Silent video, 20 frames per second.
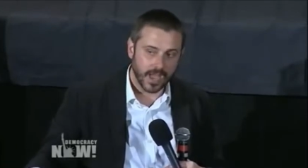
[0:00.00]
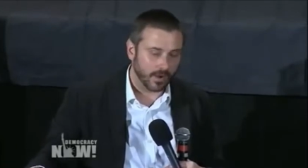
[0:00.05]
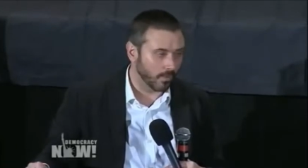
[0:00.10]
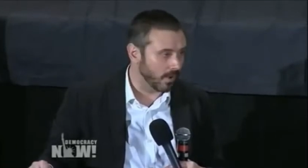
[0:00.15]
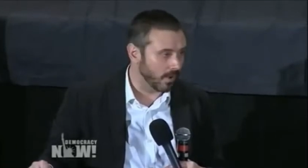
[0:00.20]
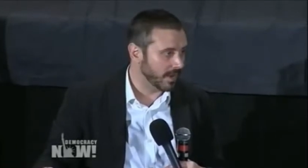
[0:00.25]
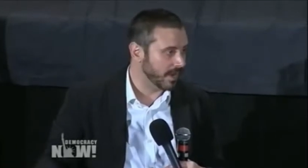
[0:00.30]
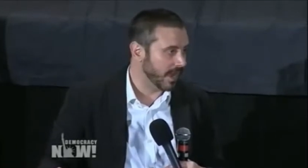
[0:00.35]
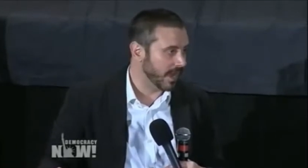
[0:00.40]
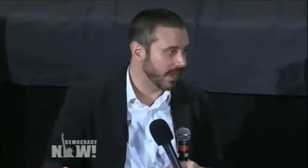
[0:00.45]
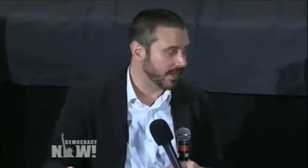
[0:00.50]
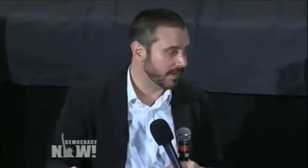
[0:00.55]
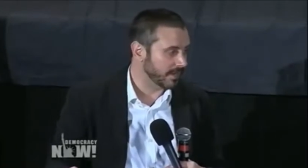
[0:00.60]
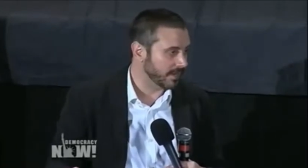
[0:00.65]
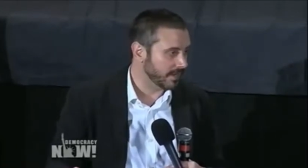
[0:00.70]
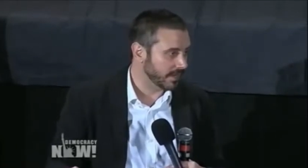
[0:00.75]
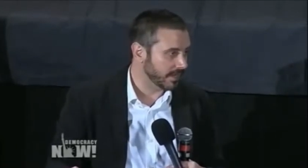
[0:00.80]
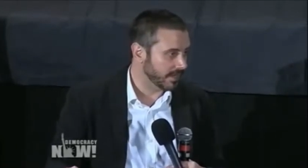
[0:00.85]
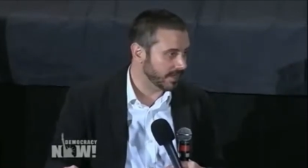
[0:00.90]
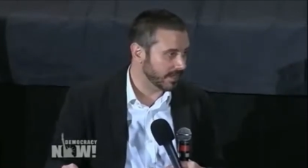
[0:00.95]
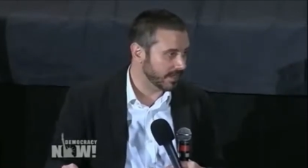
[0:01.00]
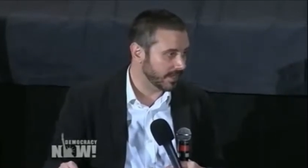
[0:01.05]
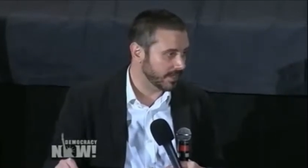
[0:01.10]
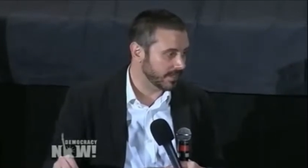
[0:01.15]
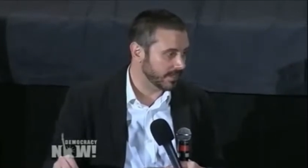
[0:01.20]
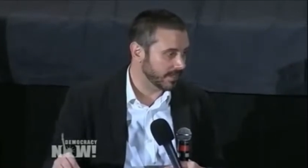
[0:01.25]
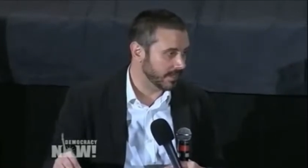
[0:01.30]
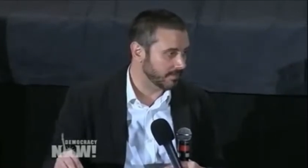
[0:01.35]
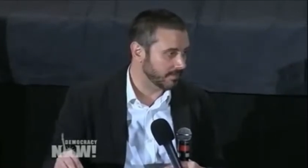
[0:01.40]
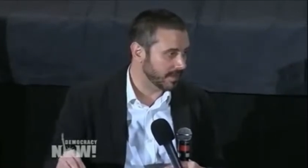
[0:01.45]
And one night,
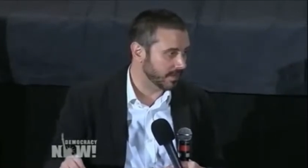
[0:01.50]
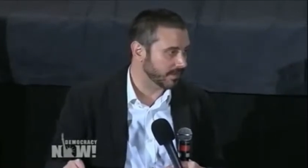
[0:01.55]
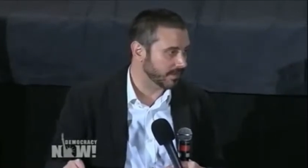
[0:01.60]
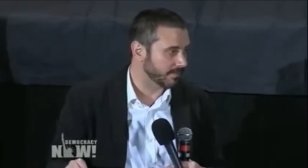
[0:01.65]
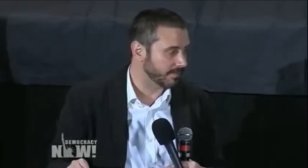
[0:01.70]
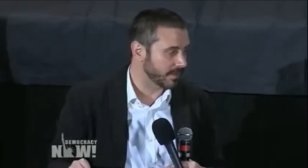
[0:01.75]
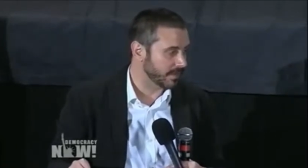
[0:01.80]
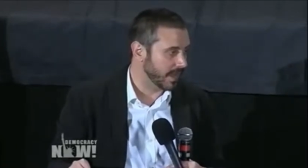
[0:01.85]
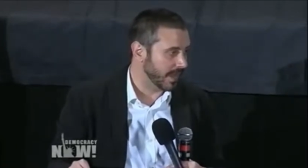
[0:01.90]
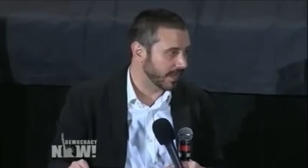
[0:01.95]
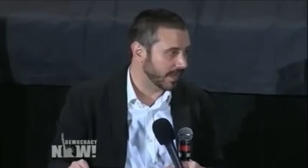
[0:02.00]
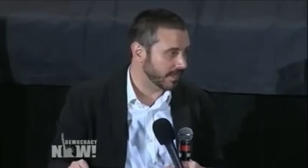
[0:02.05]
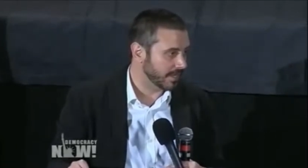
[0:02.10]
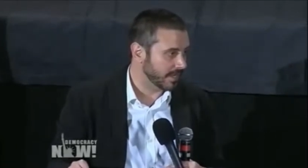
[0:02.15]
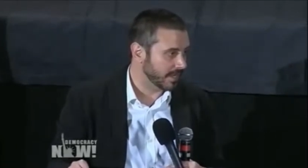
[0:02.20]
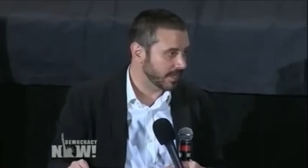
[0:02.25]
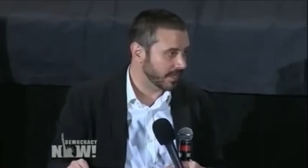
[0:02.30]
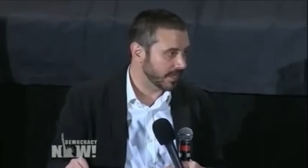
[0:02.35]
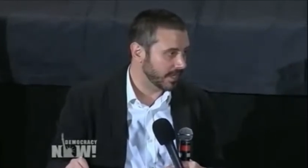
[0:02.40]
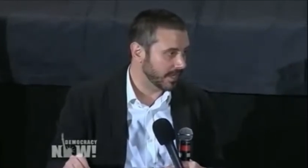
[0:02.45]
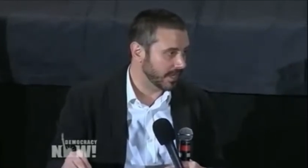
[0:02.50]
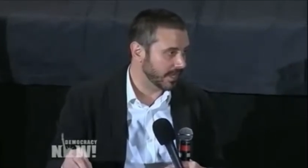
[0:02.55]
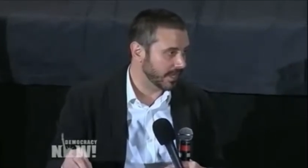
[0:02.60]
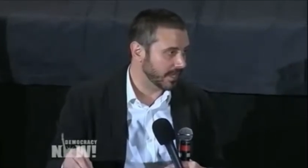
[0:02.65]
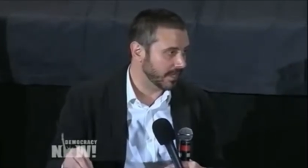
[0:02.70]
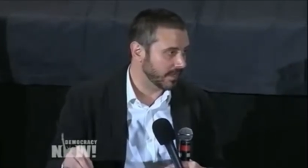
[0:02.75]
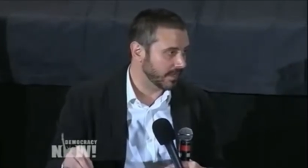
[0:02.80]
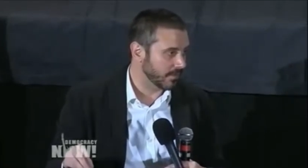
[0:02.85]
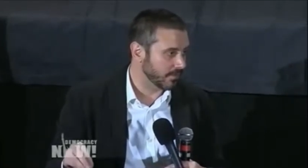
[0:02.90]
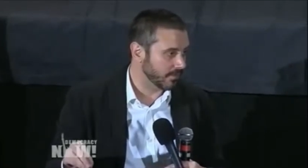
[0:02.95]
in the middle of the night,
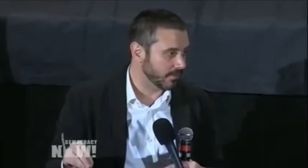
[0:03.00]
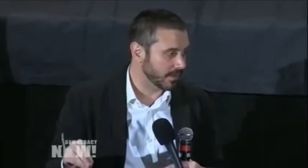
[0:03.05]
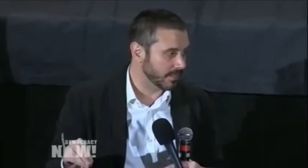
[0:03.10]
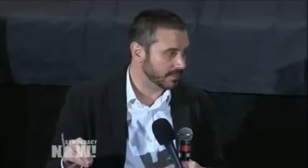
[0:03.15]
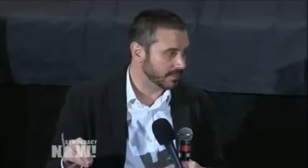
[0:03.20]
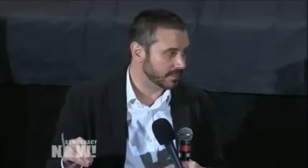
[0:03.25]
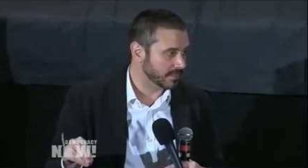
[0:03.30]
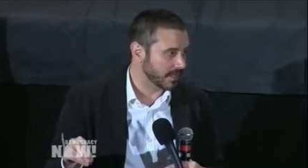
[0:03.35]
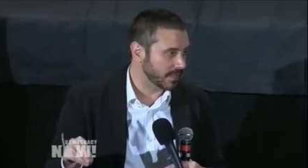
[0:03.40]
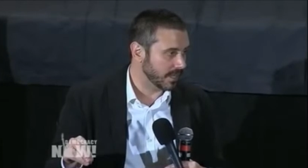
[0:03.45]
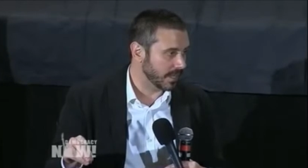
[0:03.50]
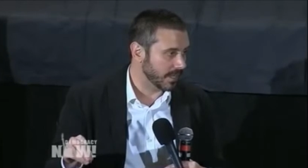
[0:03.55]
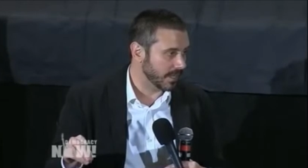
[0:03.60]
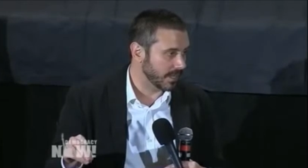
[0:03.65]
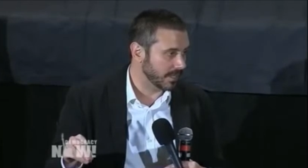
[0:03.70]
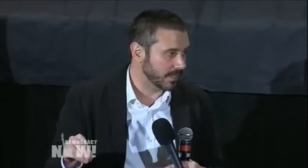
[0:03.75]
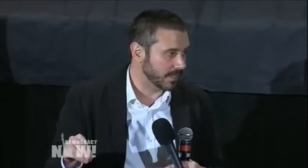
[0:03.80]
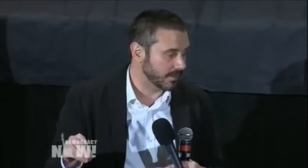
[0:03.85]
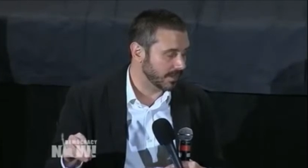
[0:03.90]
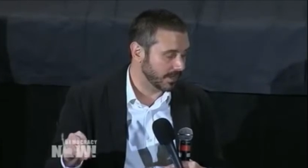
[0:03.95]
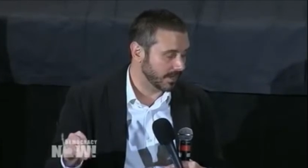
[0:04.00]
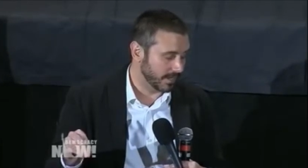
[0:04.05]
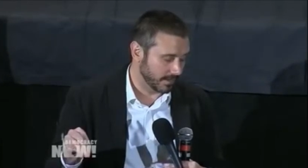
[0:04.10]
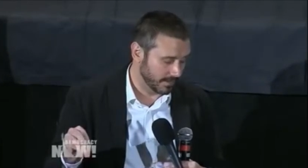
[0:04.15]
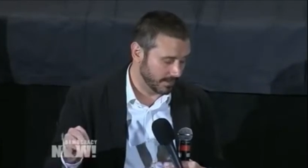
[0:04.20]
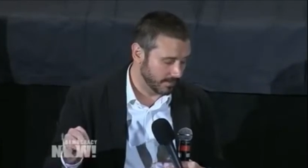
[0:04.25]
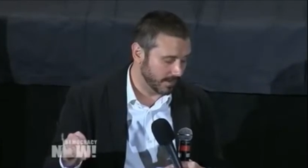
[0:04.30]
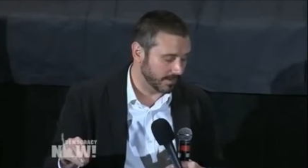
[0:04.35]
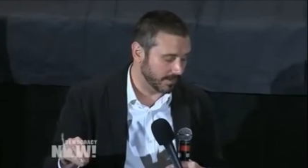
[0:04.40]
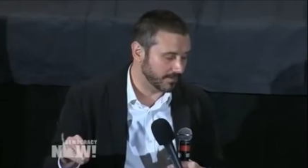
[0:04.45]
he was uh, he,
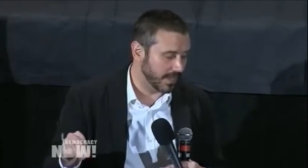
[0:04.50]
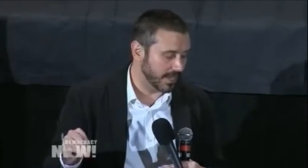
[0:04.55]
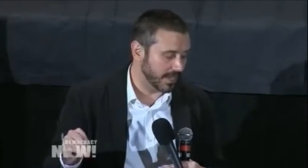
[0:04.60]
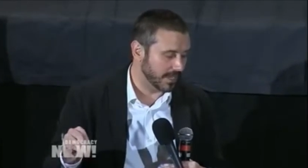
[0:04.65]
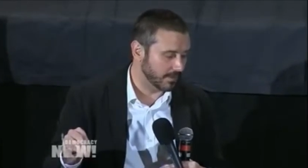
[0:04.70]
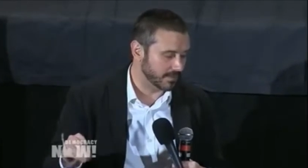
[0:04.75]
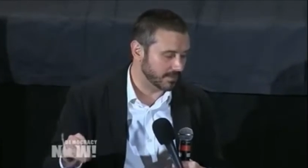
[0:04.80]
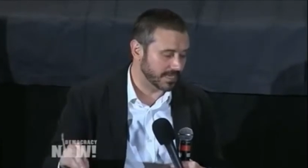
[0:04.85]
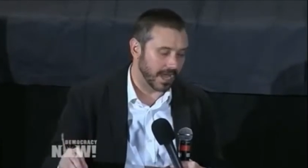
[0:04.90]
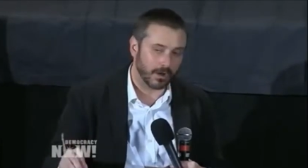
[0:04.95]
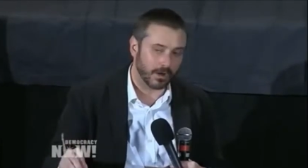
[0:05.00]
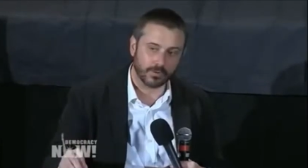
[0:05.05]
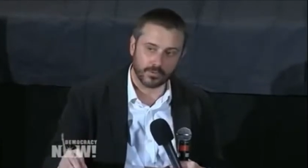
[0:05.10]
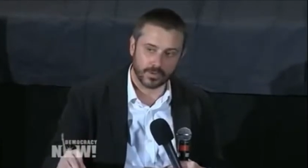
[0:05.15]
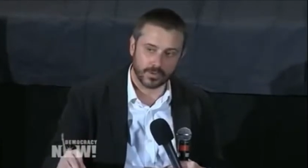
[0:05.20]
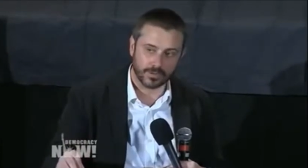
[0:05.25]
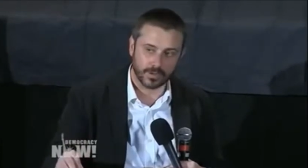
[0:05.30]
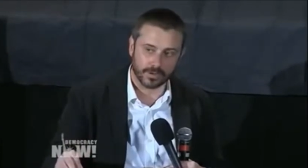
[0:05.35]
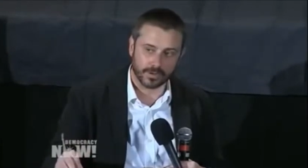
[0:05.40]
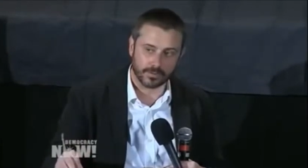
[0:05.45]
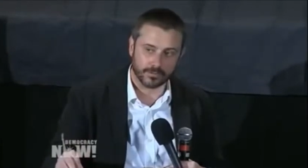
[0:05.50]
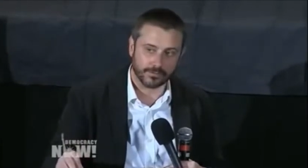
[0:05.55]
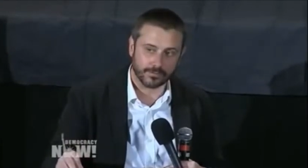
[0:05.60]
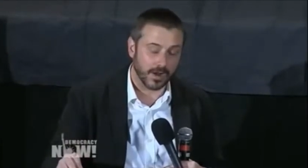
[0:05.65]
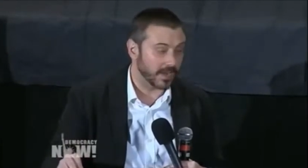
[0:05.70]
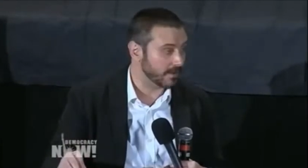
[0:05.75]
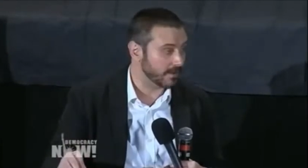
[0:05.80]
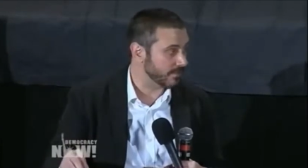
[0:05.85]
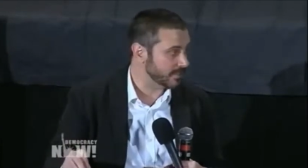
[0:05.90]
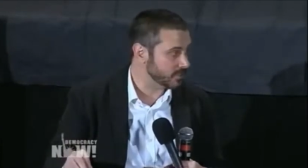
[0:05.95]
in the middle of the day. He was out with a
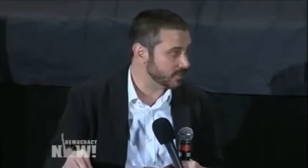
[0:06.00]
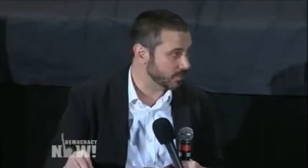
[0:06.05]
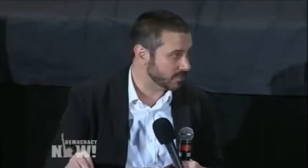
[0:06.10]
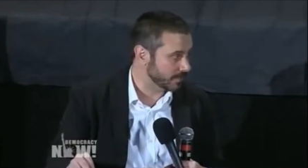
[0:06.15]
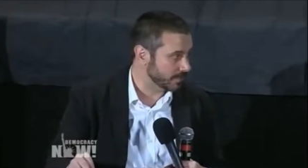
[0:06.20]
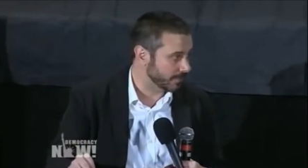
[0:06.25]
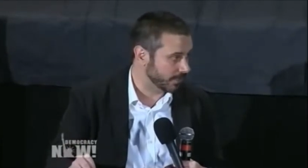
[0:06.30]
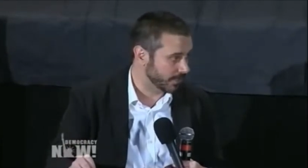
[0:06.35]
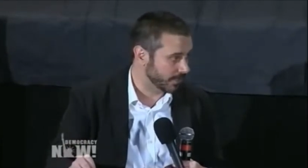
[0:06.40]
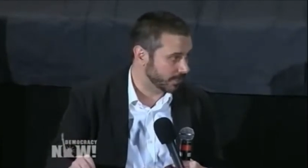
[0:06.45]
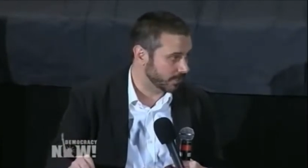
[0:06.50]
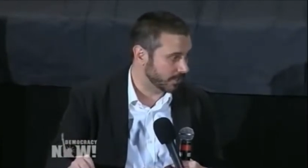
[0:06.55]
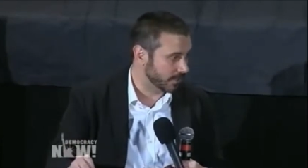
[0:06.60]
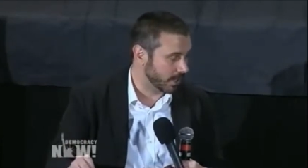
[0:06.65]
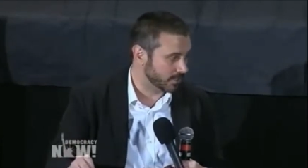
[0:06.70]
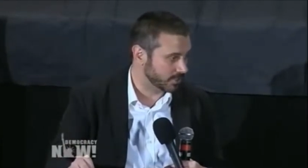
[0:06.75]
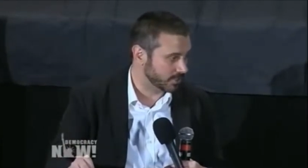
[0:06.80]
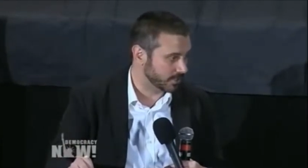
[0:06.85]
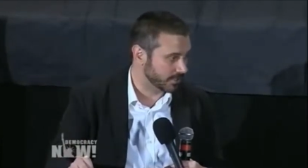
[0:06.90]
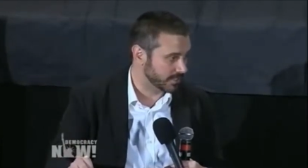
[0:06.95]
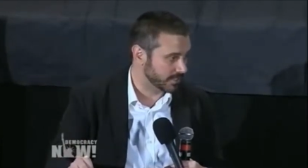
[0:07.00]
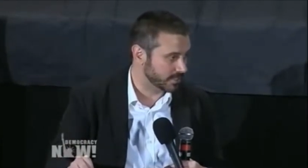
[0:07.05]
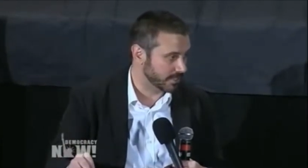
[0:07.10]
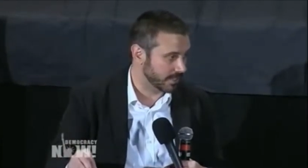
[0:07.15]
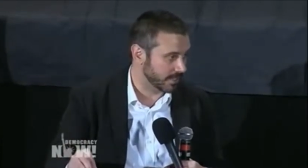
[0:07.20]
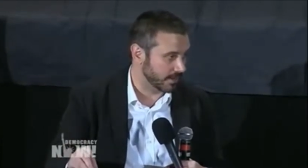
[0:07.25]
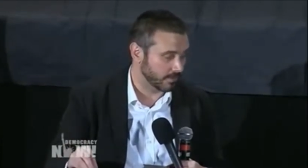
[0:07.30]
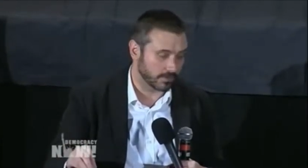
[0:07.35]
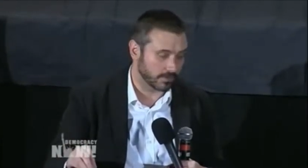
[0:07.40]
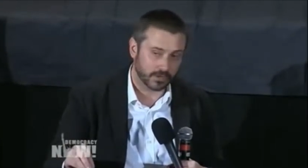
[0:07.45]
friend of his who was a political cartoonist,
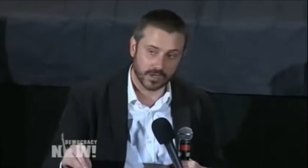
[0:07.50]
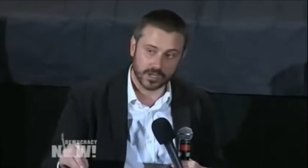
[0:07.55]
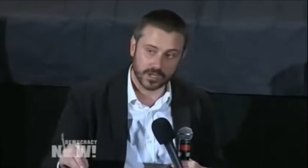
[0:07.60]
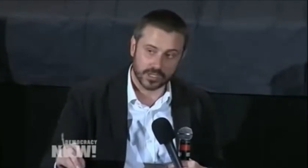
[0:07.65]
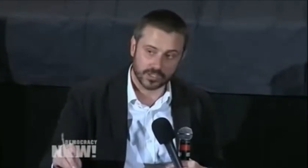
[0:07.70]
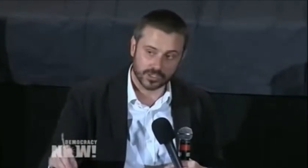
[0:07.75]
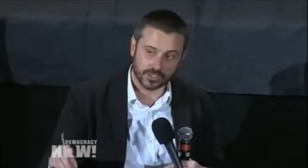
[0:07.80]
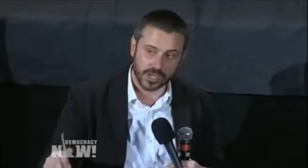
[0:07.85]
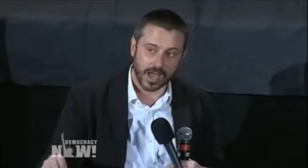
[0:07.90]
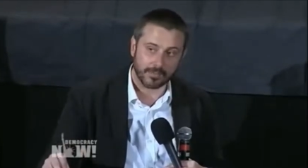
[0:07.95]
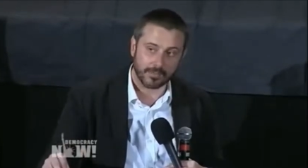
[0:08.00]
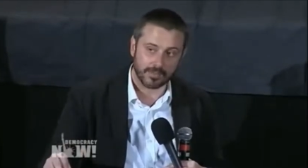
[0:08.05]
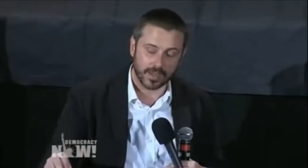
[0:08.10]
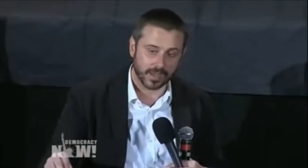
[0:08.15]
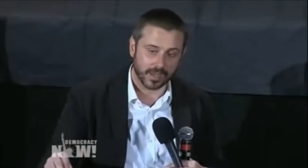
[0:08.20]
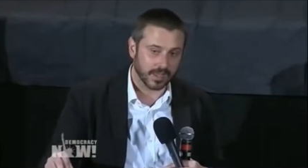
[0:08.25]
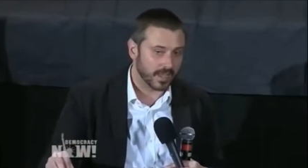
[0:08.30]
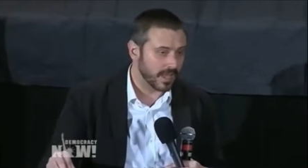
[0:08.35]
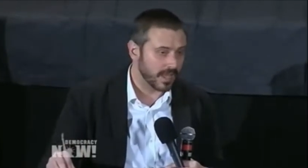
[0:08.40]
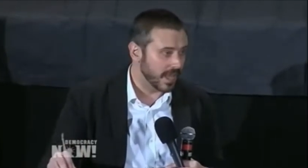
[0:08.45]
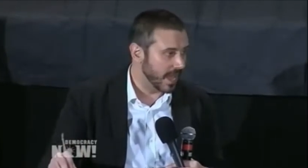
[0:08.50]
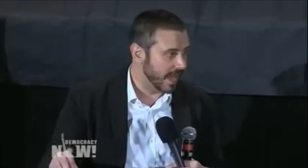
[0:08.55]
and they were shopping.